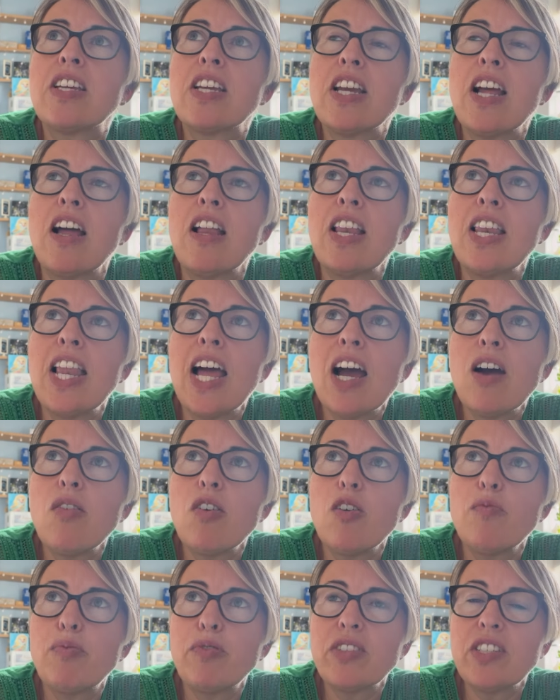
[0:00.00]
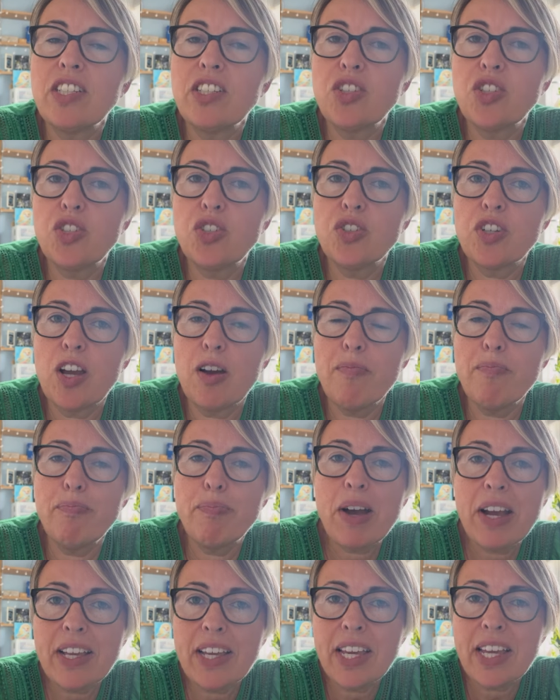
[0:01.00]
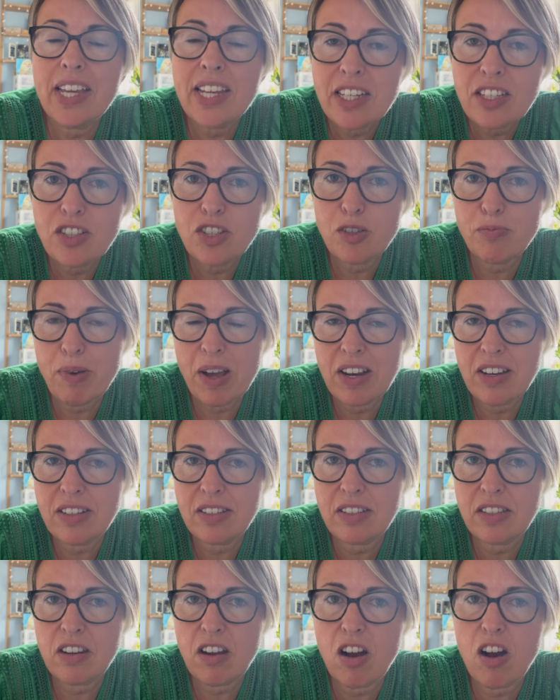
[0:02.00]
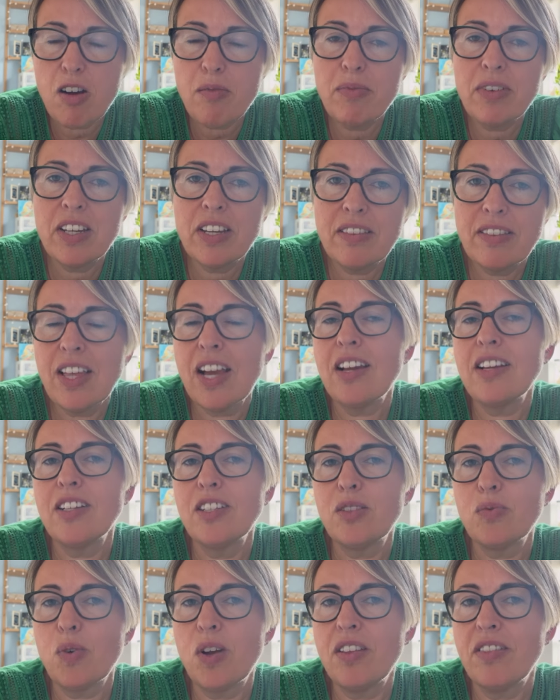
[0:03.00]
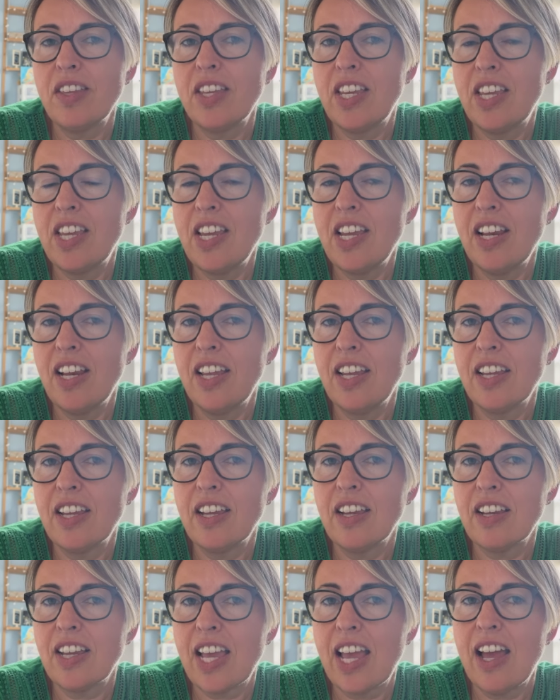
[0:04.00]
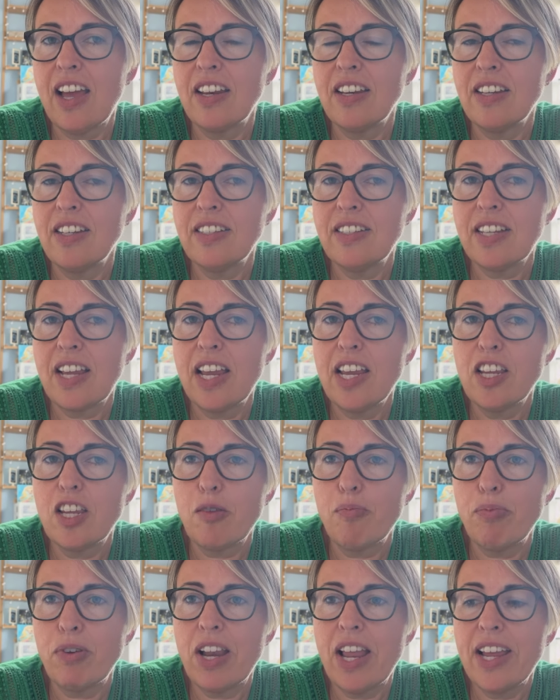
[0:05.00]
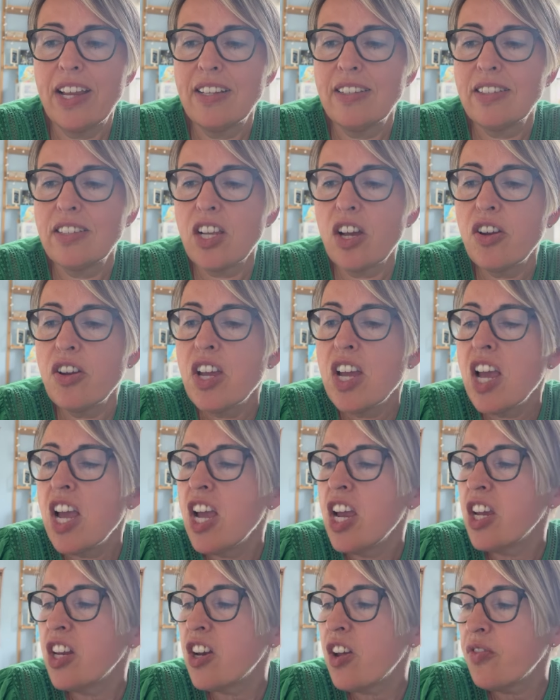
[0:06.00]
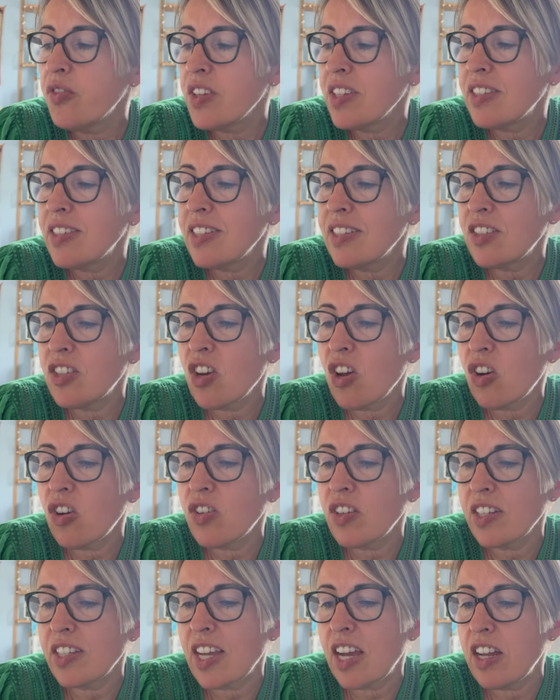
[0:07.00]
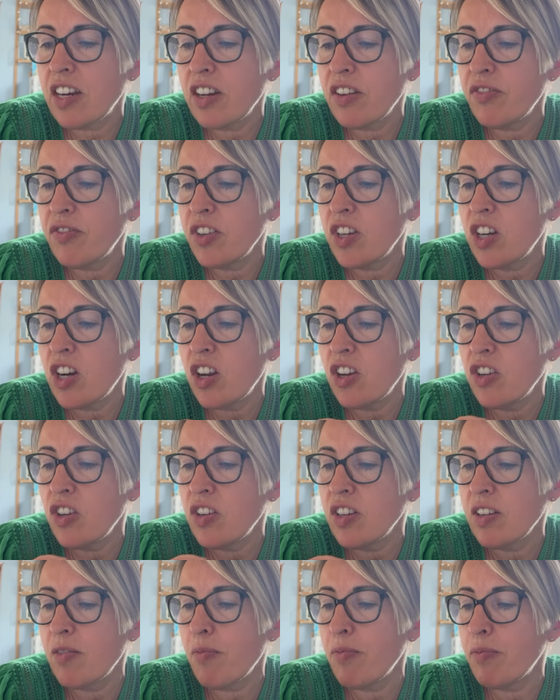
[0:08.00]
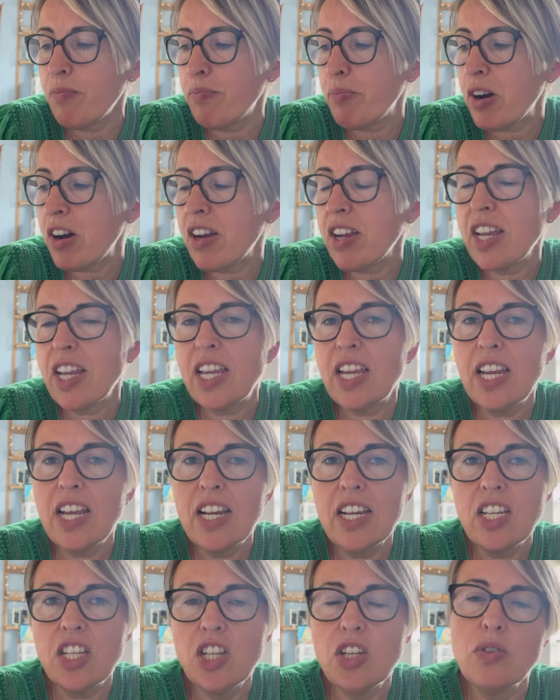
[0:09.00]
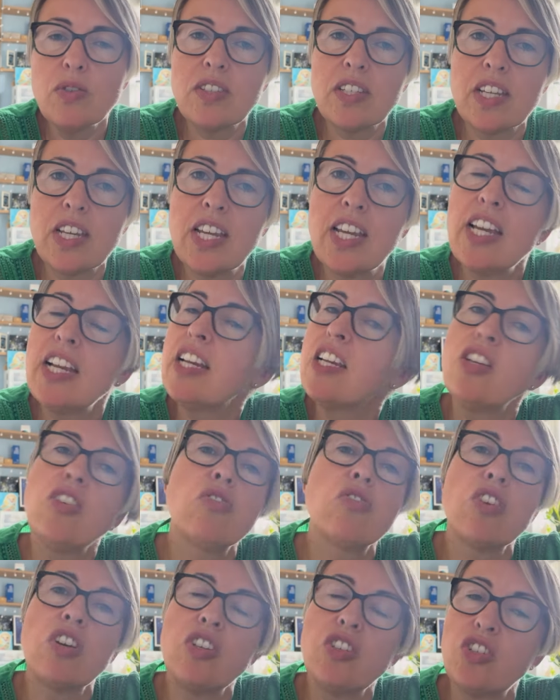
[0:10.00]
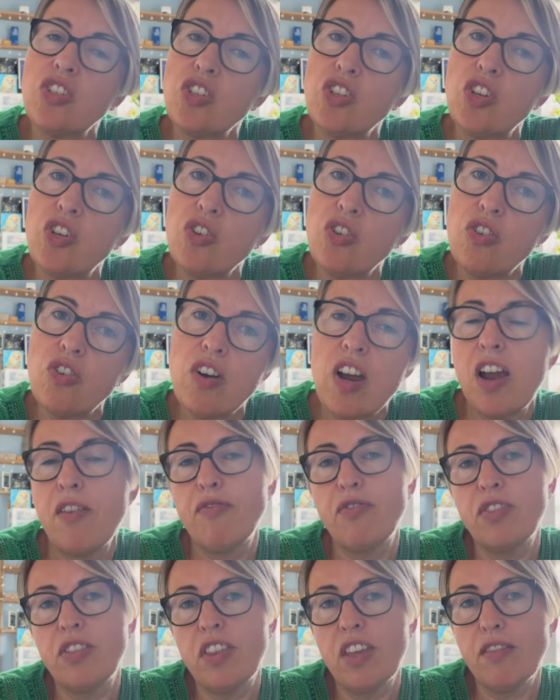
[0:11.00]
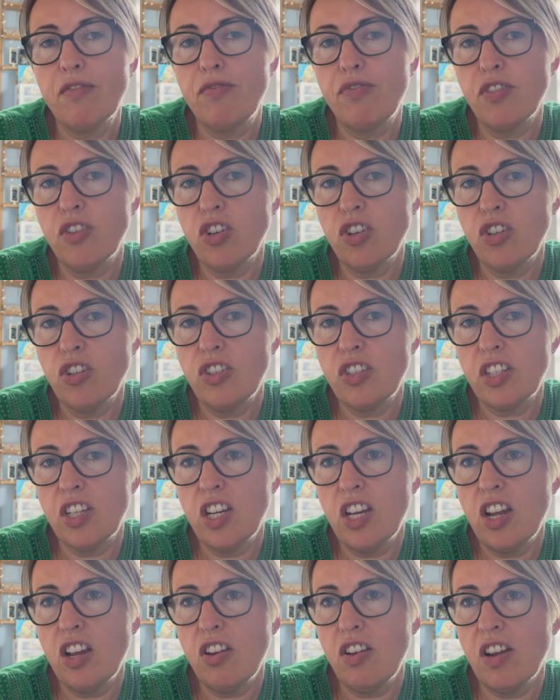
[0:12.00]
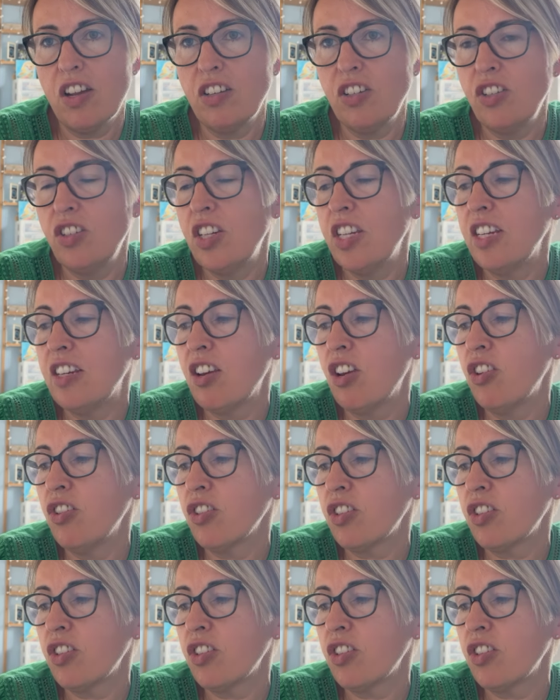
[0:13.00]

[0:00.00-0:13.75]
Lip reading: allow our bodies to come back into balance and harmony, that is where the healing can take place. So, you know, this is not a kind of, you know, buy a Healy, use a Healy, you're going to cure everything for good, you know, and you needn't